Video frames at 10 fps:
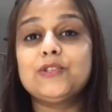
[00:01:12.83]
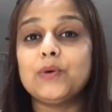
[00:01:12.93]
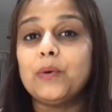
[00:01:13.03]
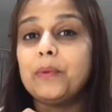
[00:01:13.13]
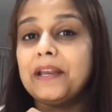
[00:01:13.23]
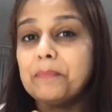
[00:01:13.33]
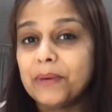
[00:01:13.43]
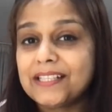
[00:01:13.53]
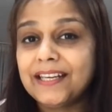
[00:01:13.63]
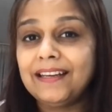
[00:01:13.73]
So in
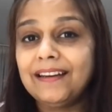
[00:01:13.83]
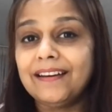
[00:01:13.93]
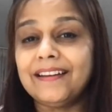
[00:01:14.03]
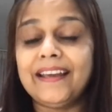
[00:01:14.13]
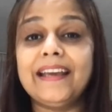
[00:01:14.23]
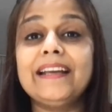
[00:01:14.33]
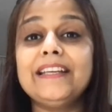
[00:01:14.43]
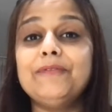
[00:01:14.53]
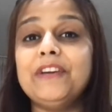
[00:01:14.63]
machine learning,